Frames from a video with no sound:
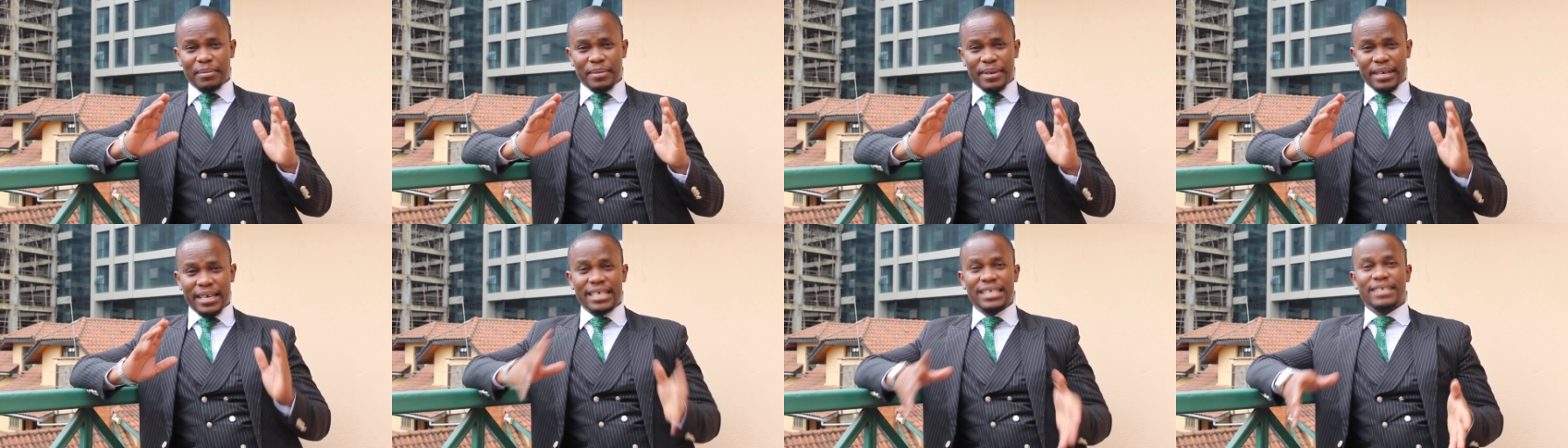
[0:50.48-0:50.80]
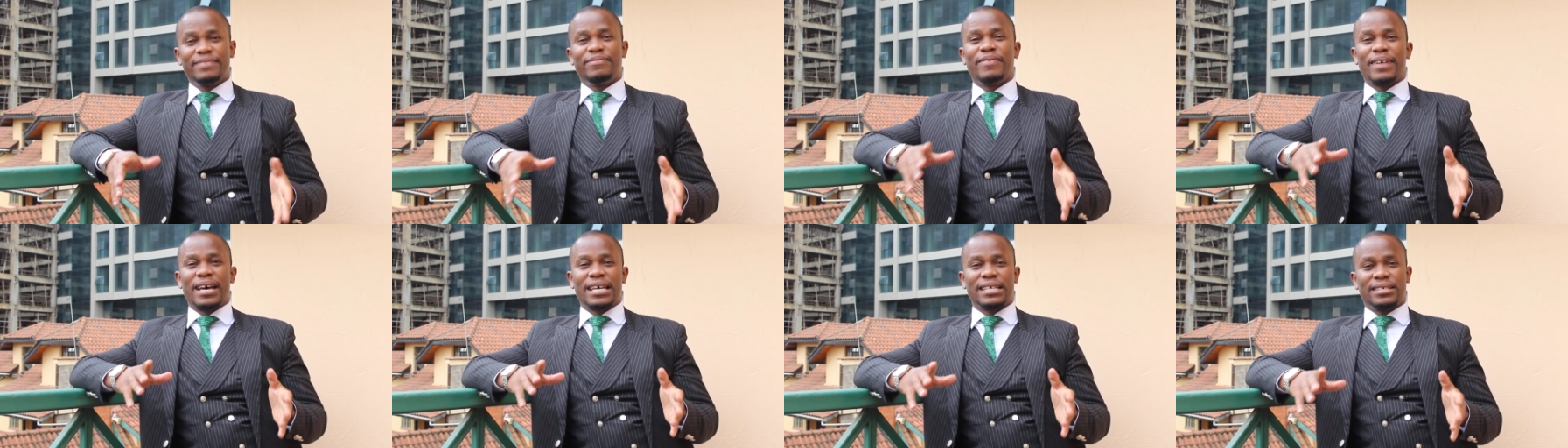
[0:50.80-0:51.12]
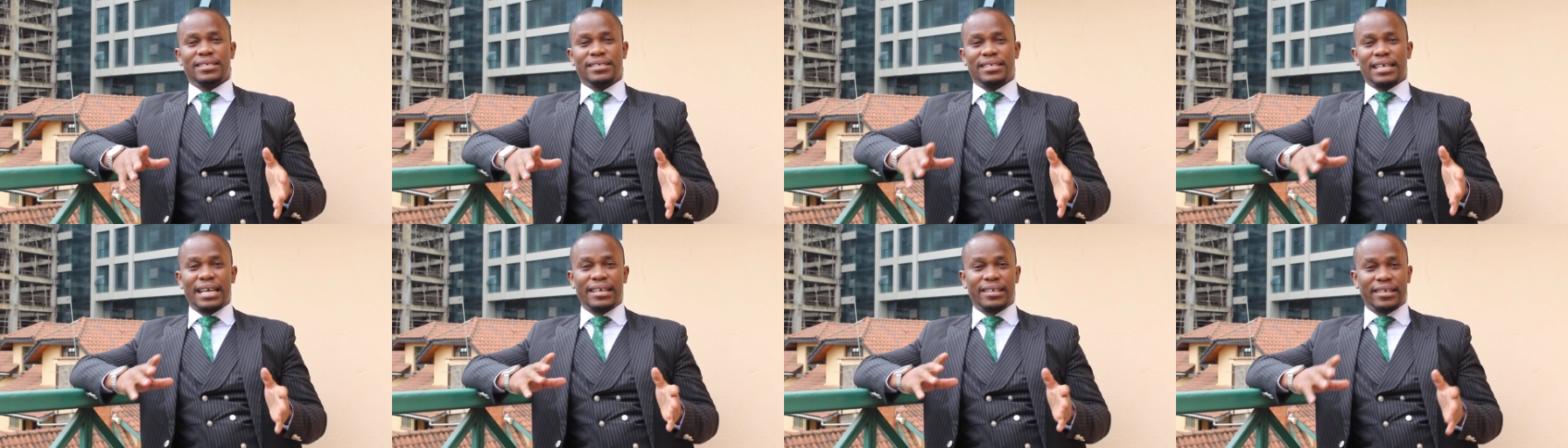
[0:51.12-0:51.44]
his first
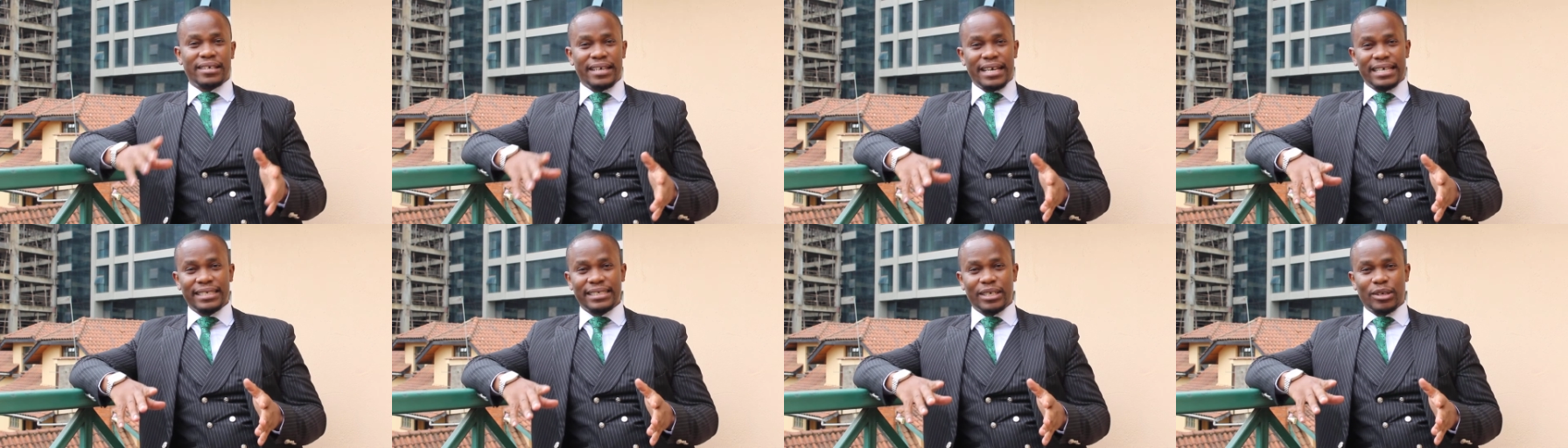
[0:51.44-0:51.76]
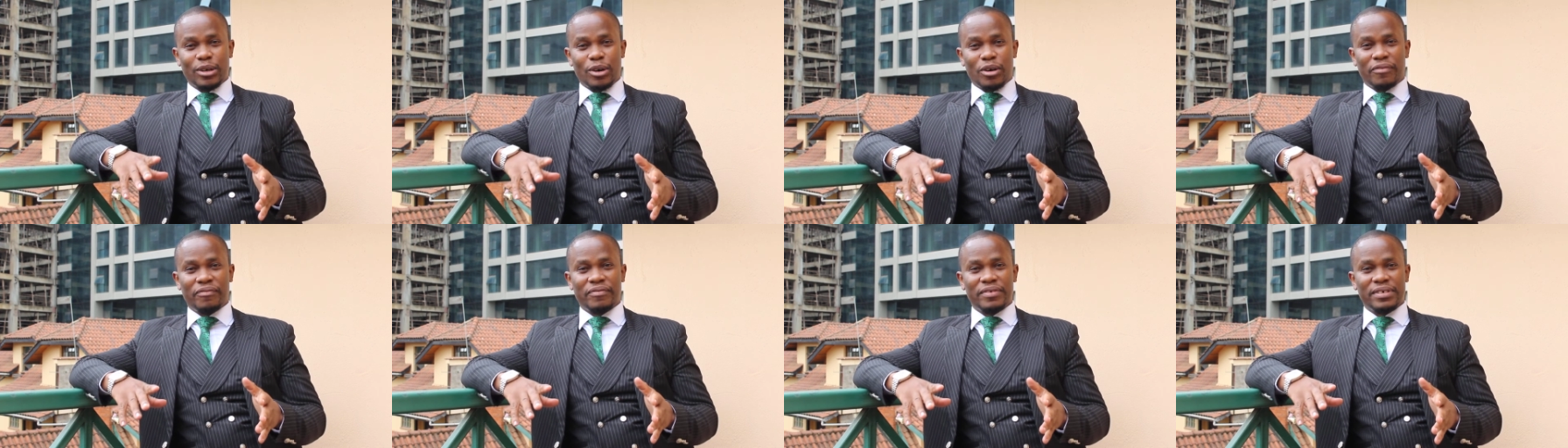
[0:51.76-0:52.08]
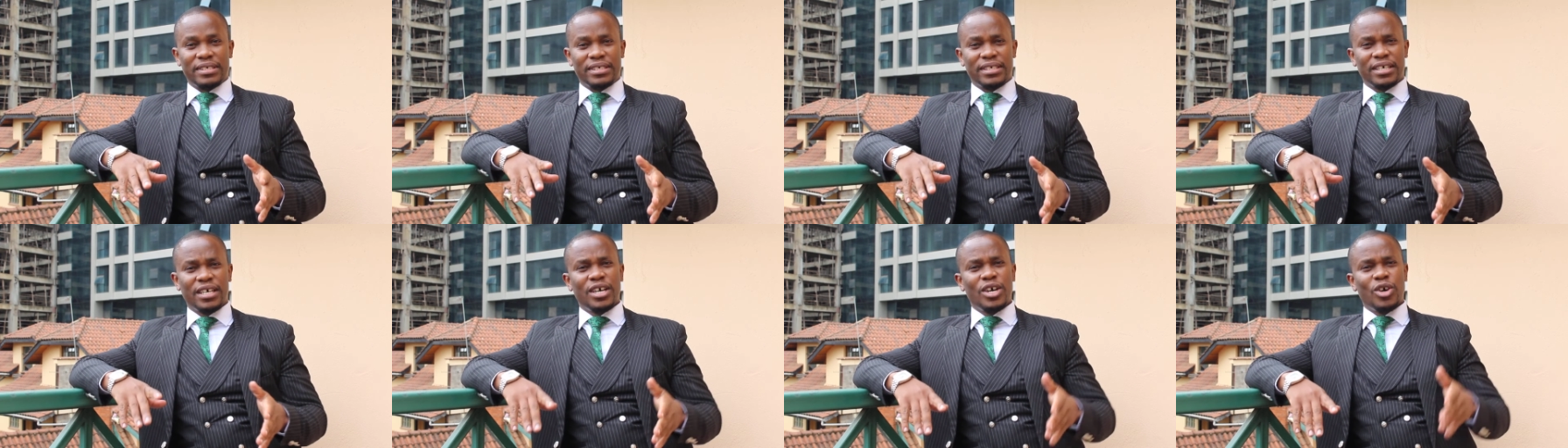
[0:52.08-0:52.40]
100 days in
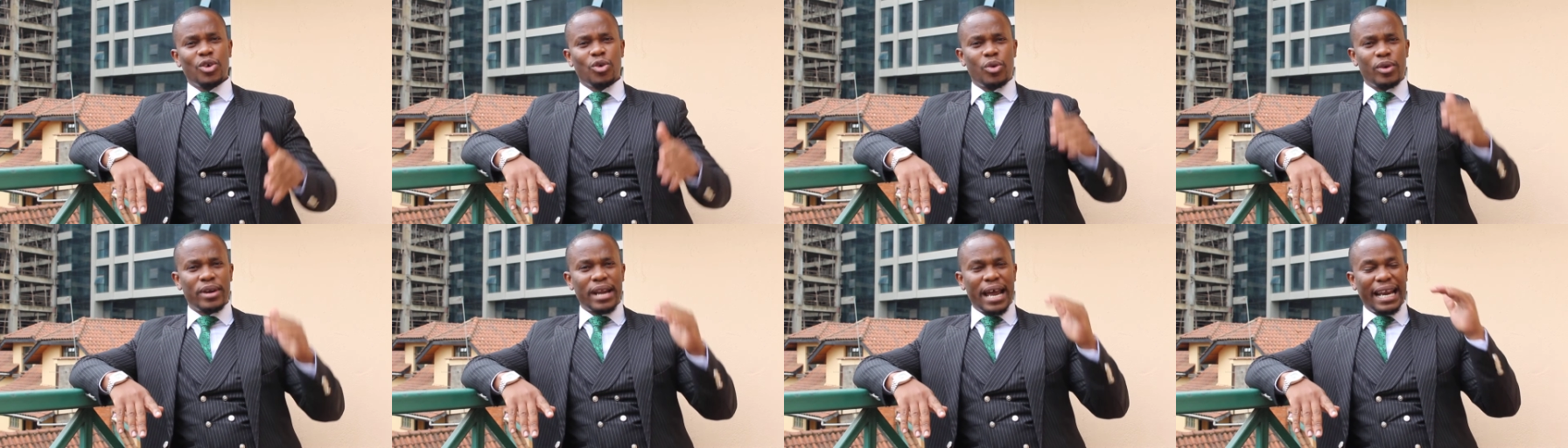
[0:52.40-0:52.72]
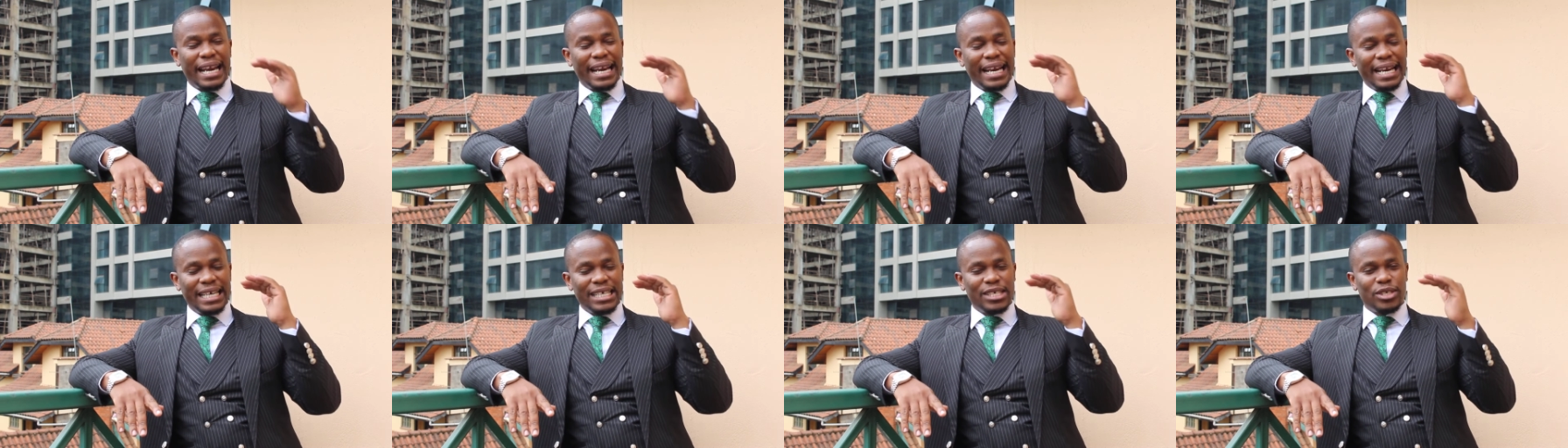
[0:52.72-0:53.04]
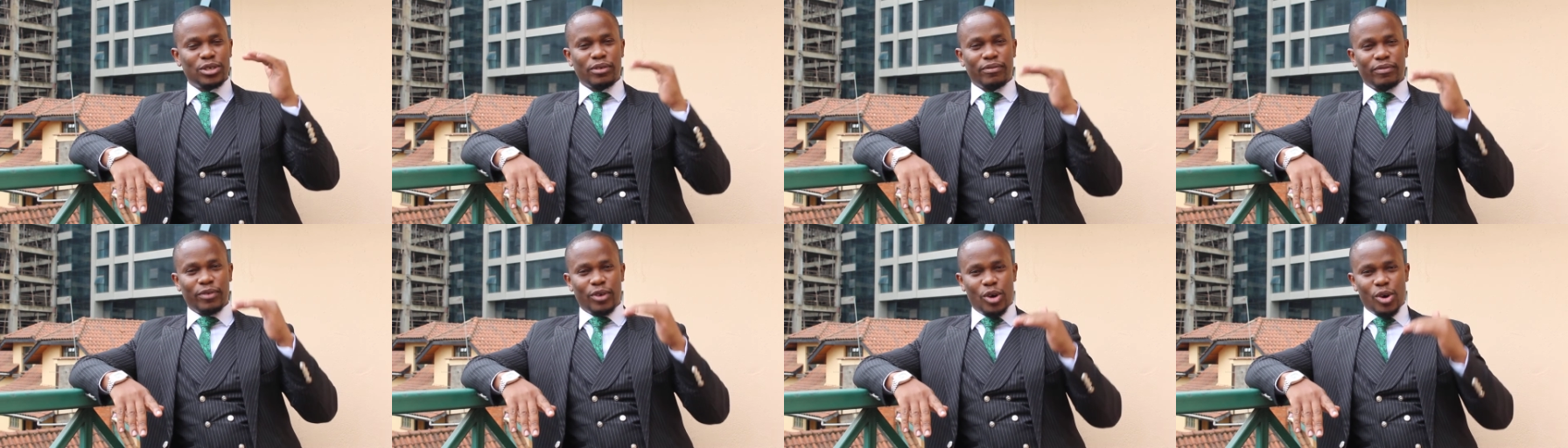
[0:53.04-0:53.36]
office, kuna
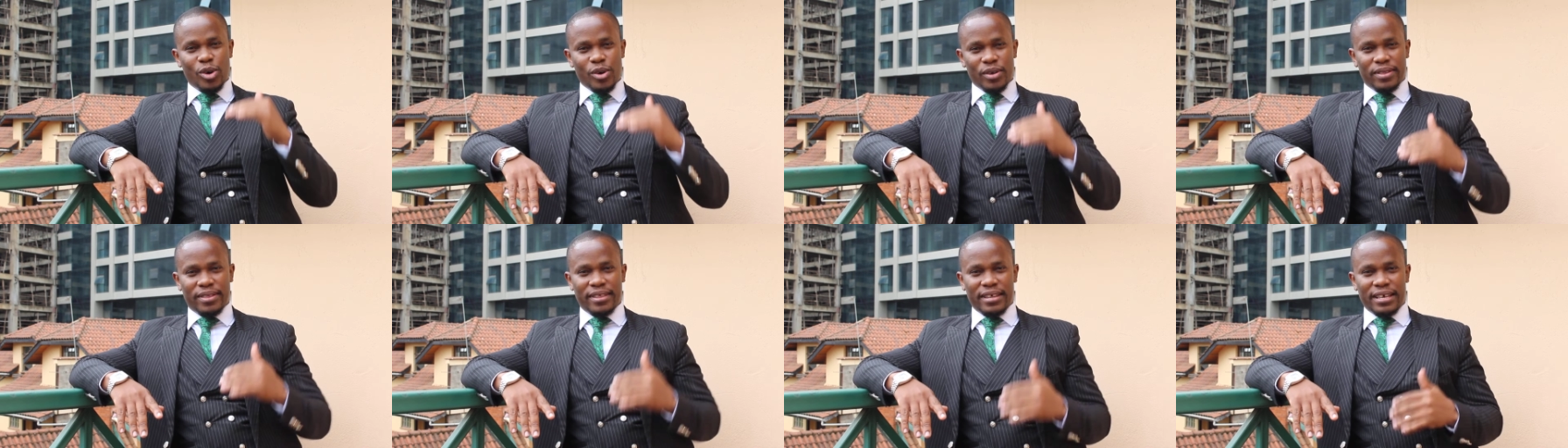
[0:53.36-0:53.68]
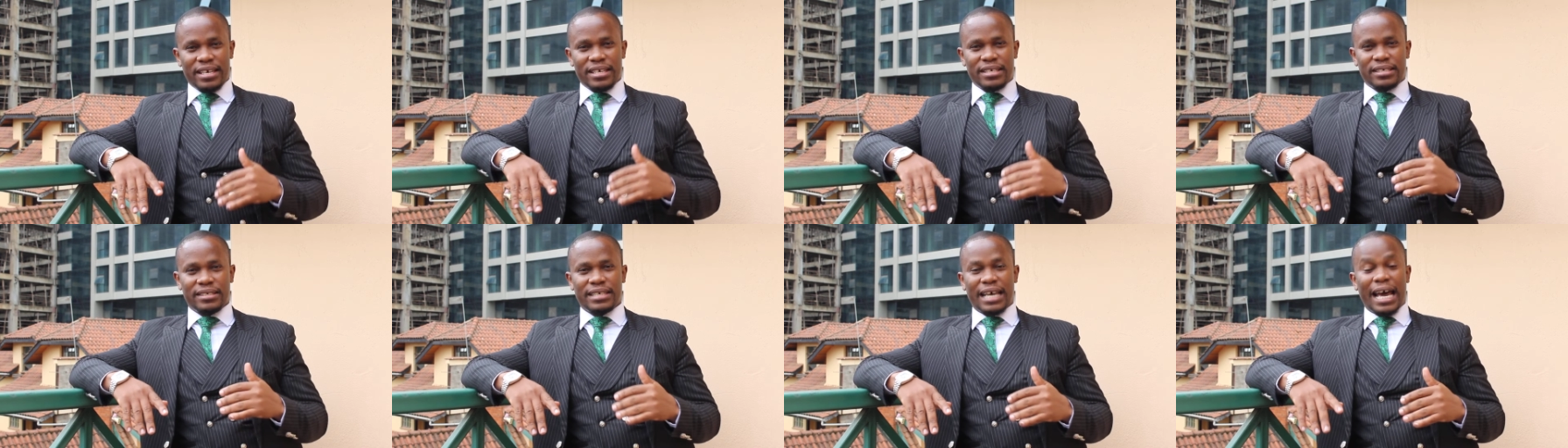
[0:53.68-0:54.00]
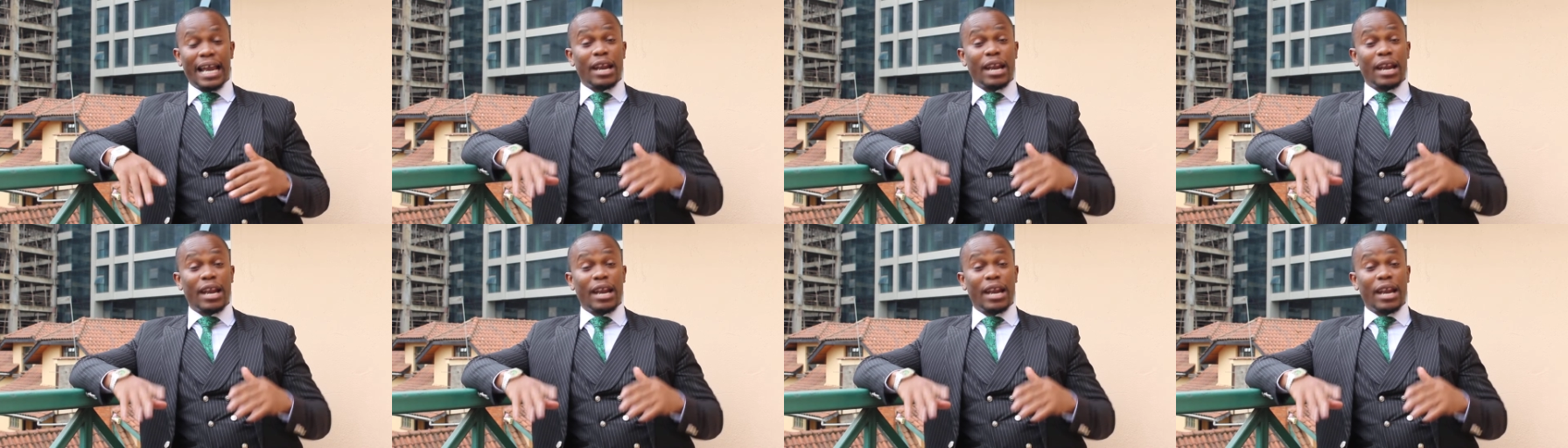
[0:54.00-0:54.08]
list of long things,